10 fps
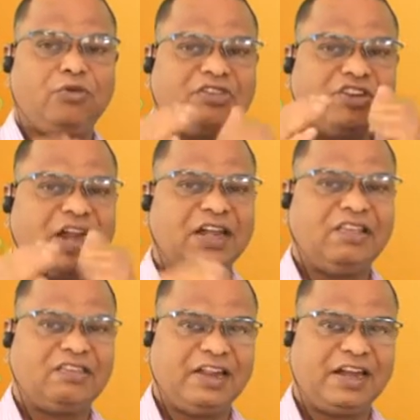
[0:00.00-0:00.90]
which data
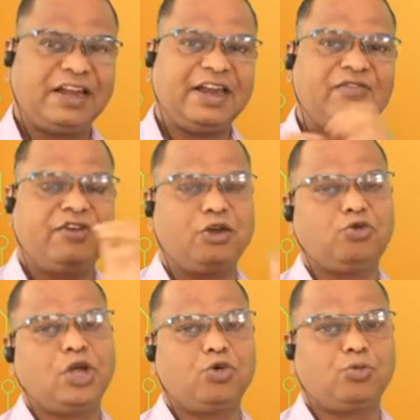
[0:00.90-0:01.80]
is selected and fed to
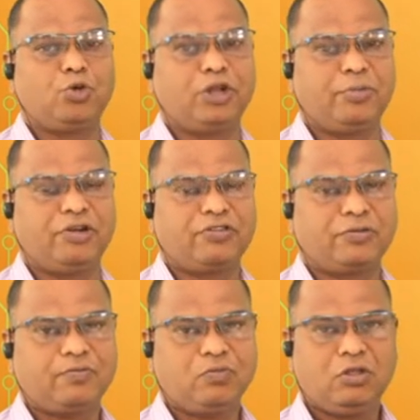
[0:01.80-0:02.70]
the output terminus.